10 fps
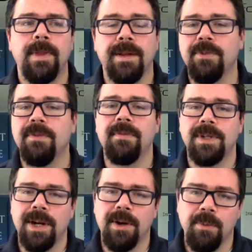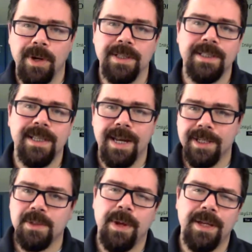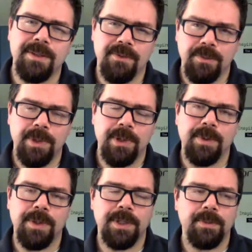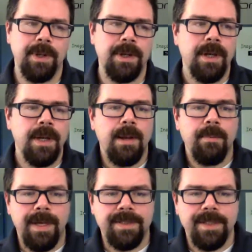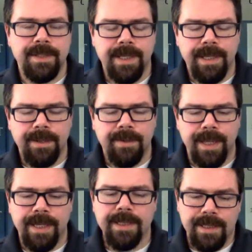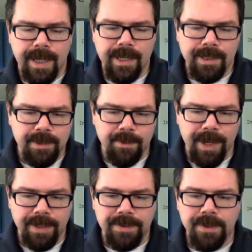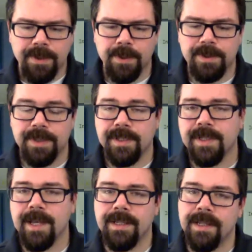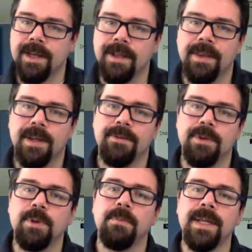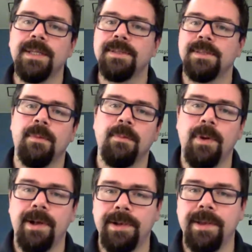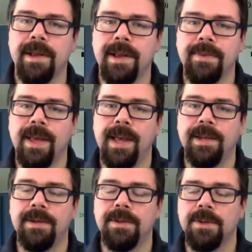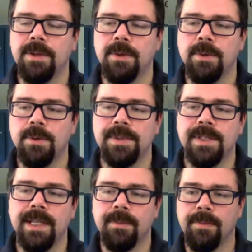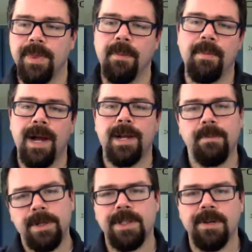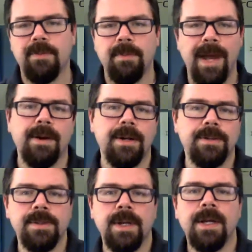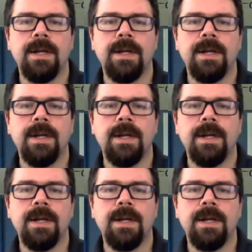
like if you've ever done any work in the dating space, you're familiar with this. But basically, like in the dating space, there's this idea that if you meet someone and then you see them behind a bunch of different backgrounds,